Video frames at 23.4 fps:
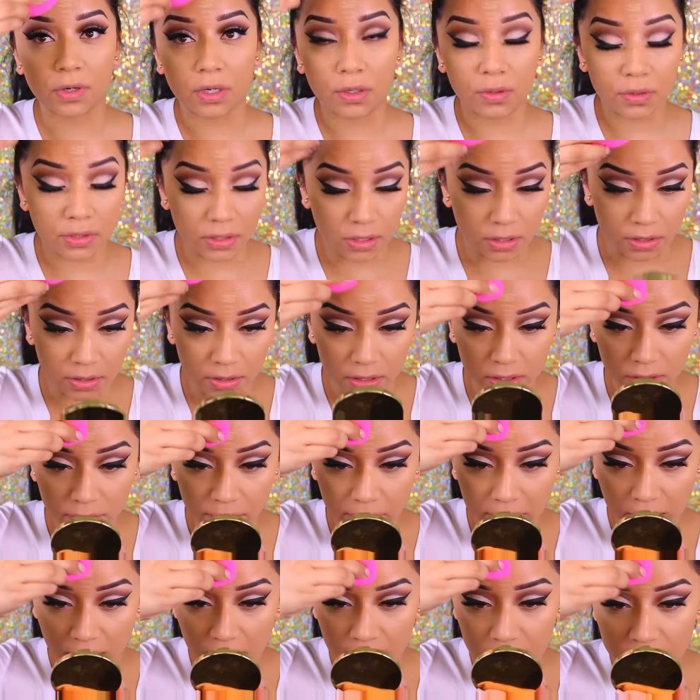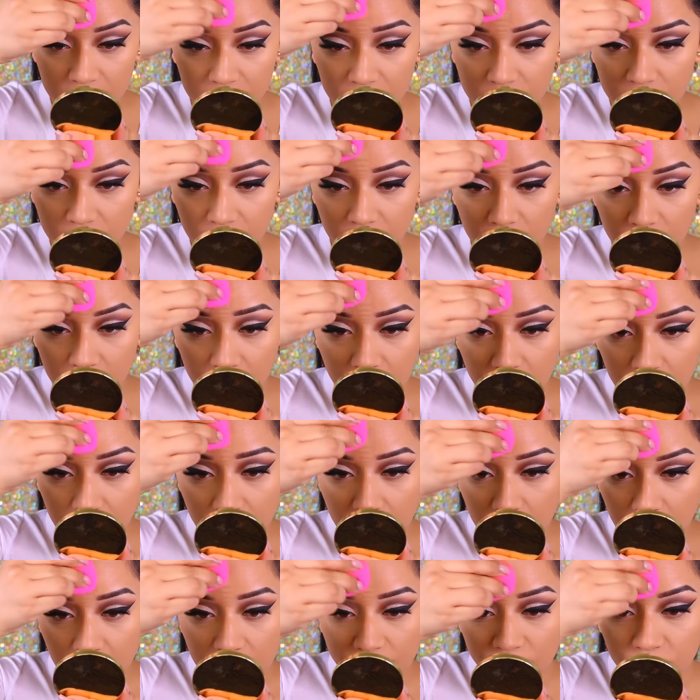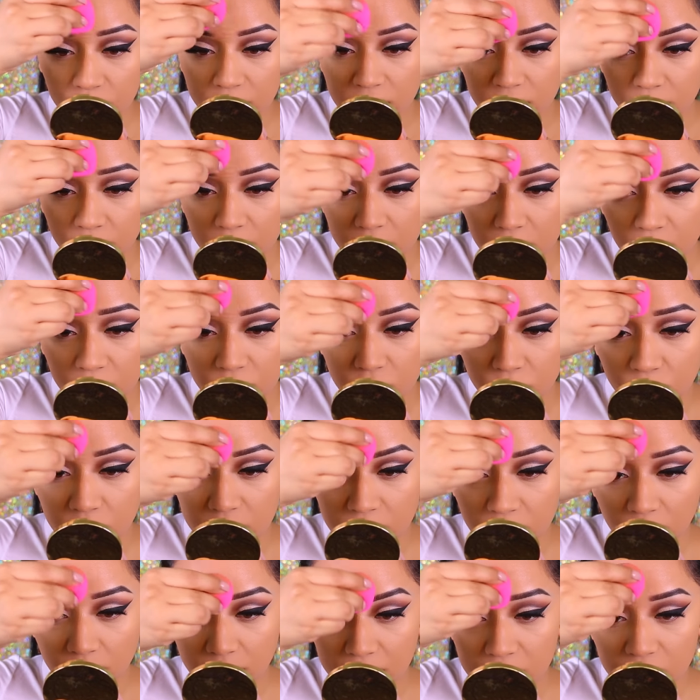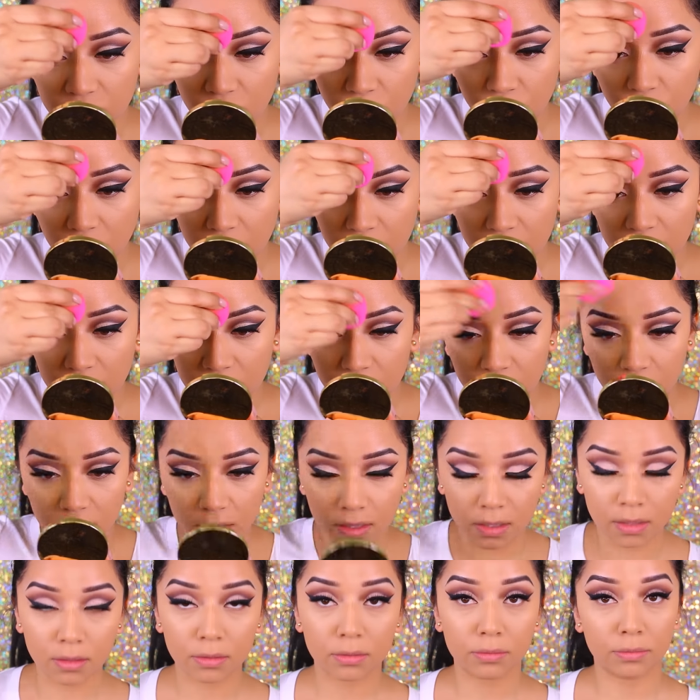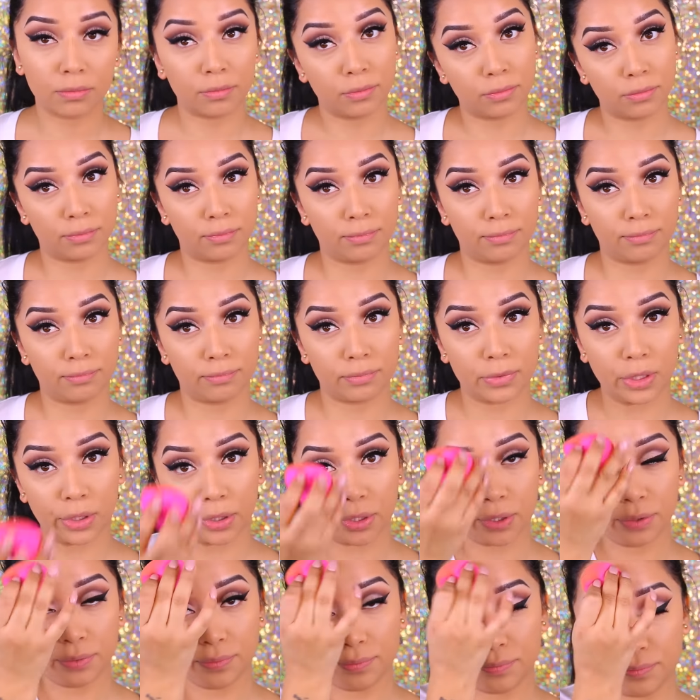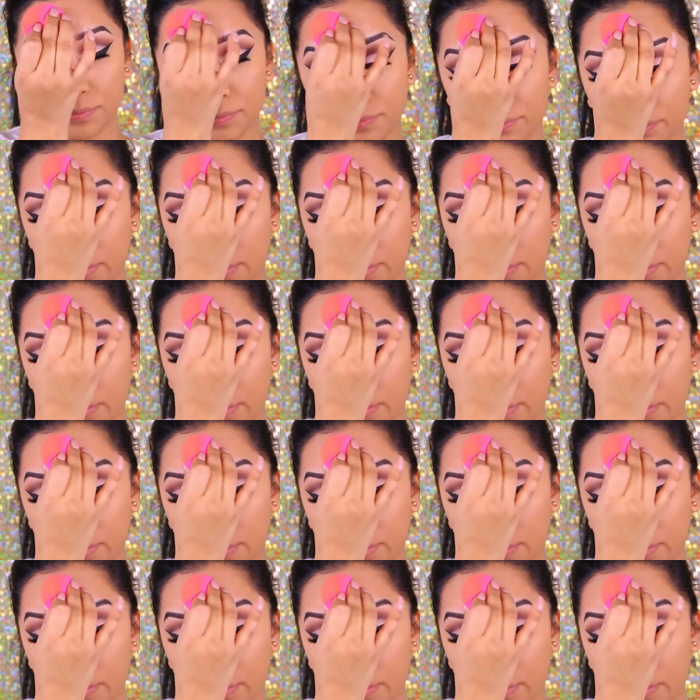of wrinkles underneath my eyes, and for something not to crease on me so quickly, girl,